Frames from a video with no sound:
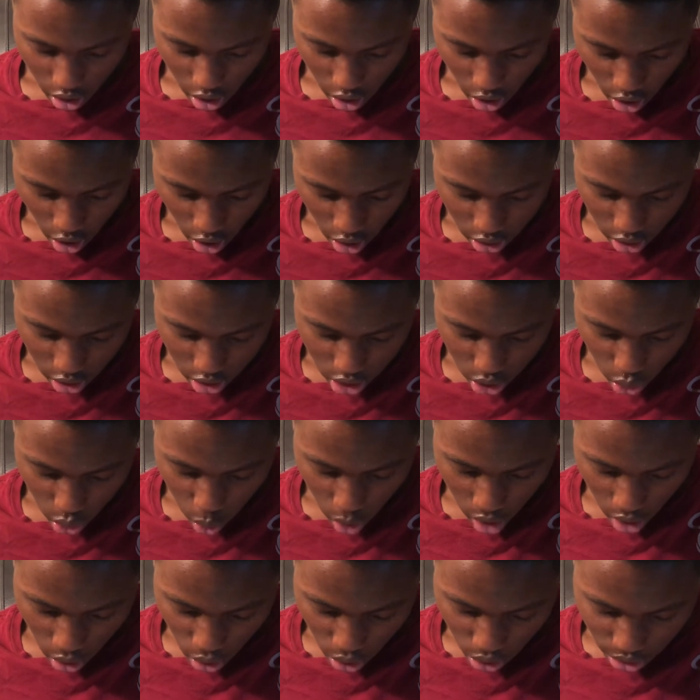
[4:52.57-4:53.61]
On the
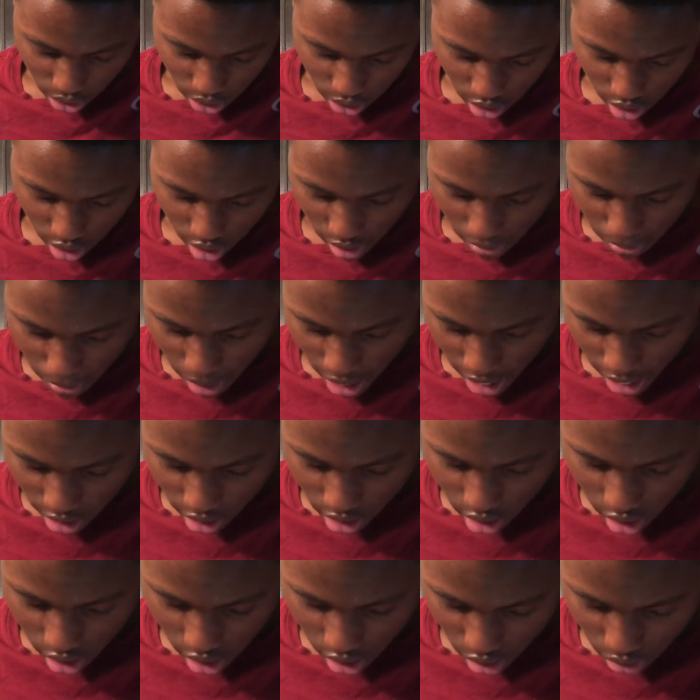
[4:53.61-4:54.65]
12th,
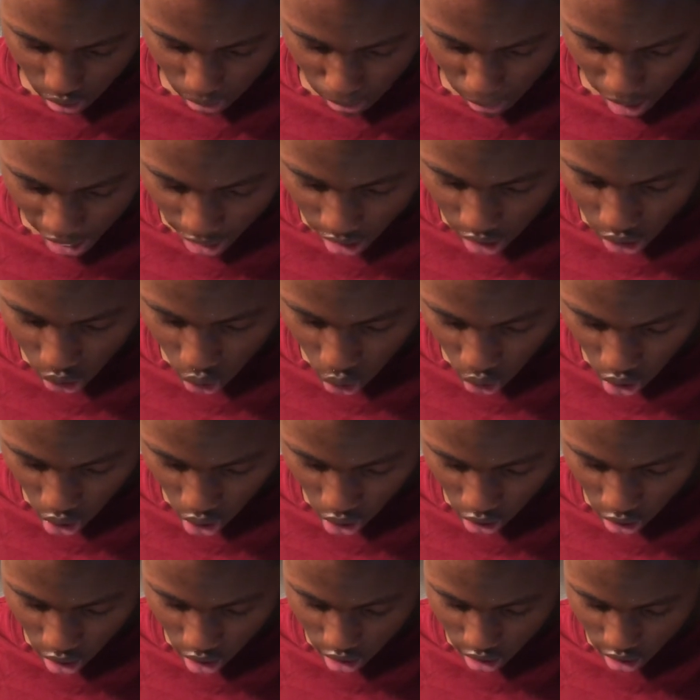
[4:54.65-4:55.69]

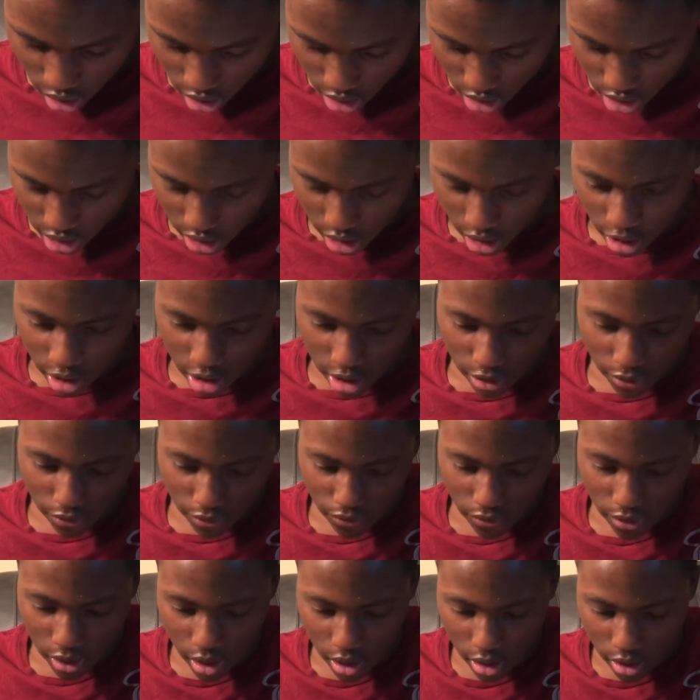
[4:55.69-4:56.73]
Magloire conceded
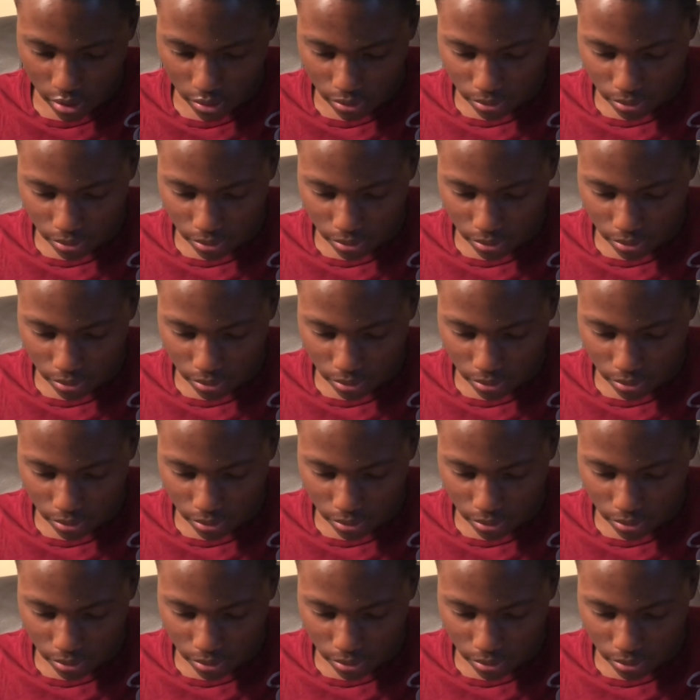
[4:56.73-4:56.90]
defeat.